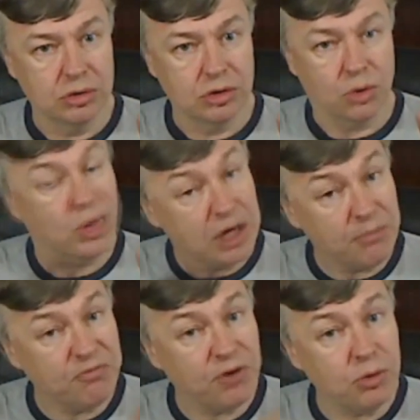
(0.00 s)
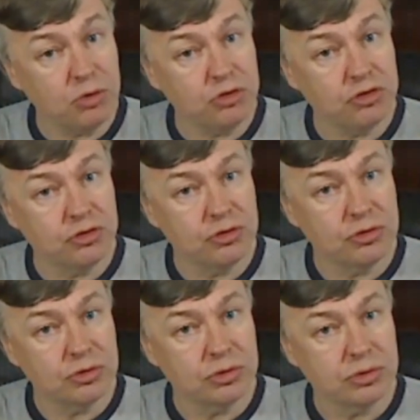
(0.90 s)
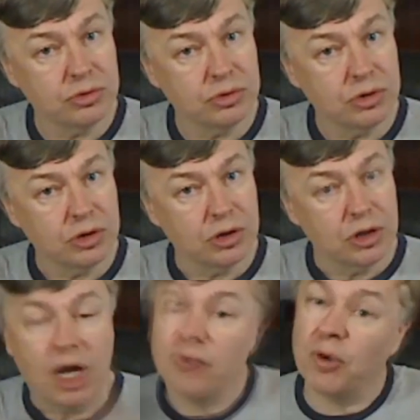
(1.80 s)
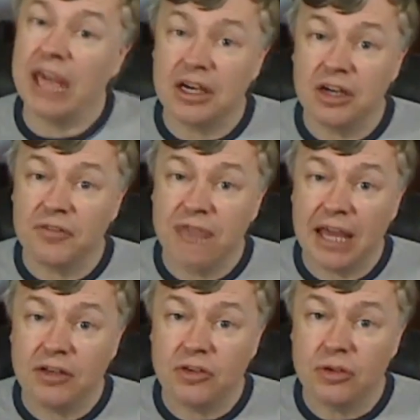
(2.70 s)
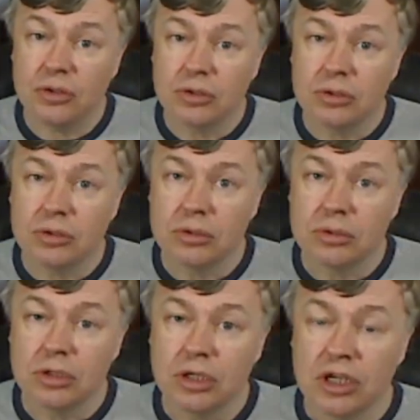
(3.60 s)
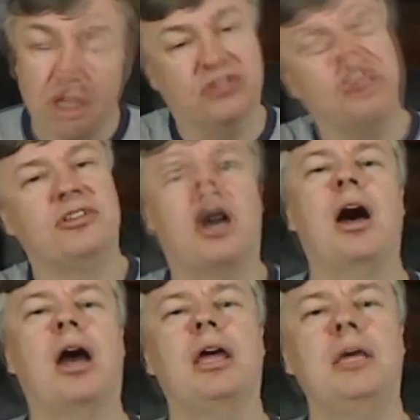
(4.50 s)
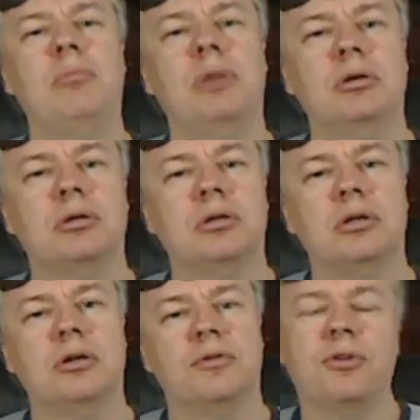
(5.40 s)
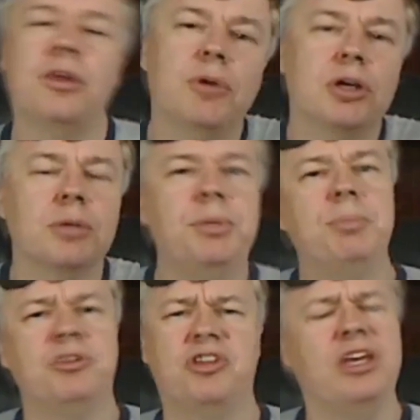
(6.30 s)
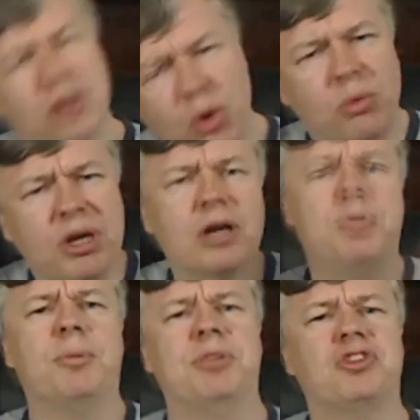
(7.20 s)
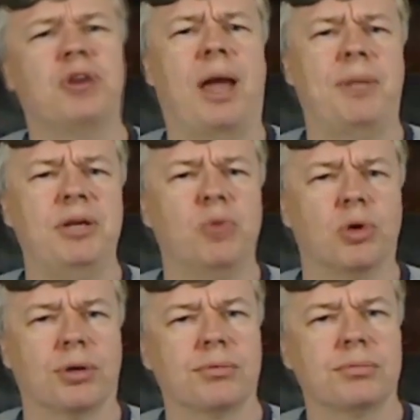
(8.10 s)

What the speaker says: Wake up, folks. Have we had enough yet? Is it time for the American people to say, you know what, we're not going to put up with this crap anymore?